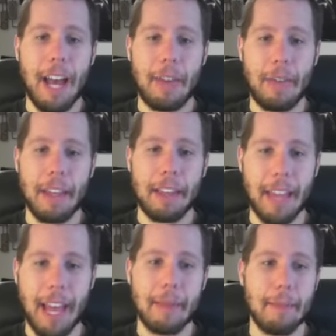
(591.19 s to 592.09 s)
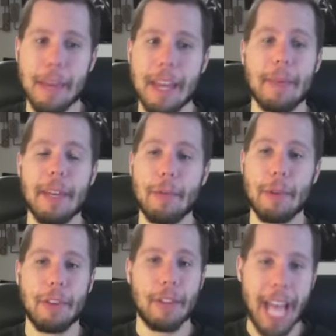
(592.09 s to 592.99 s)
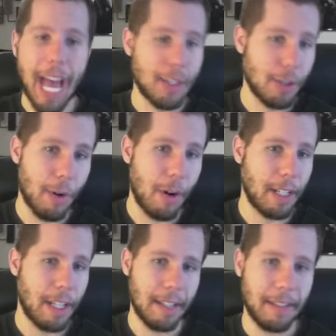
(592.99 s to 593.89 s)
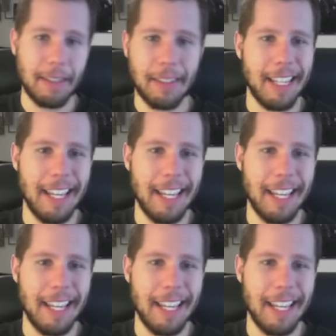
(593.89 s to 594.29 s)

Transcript: I think that maybe with your casual audience,